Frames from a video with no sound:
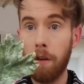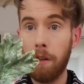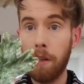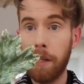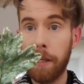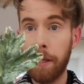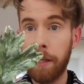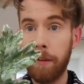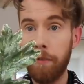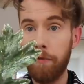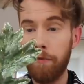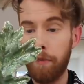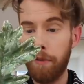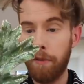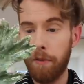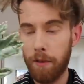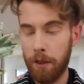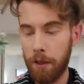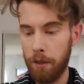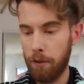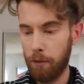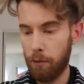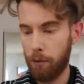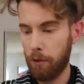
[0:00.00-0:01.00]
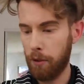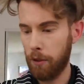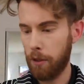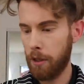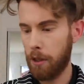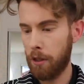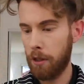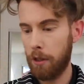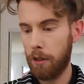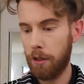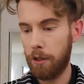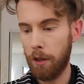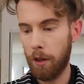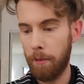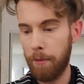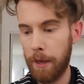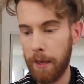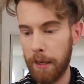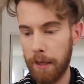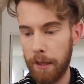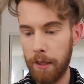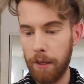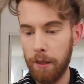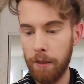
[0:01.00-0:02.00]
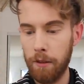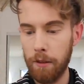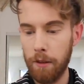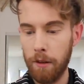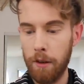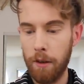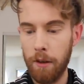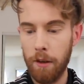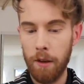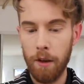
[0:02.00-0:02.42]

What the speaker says: Leaf. These are really good. Did y'all make these?